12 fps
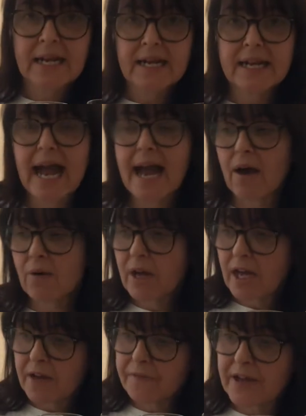Now,
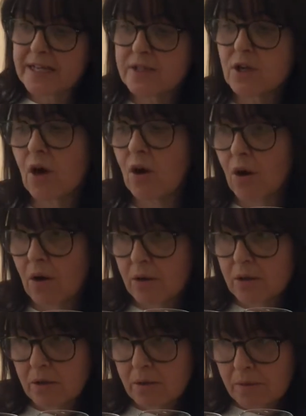if it's got
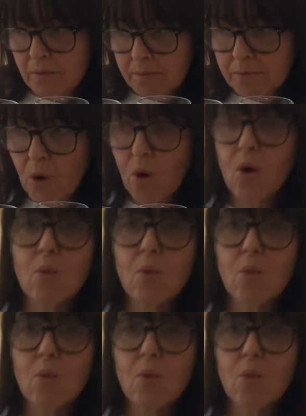more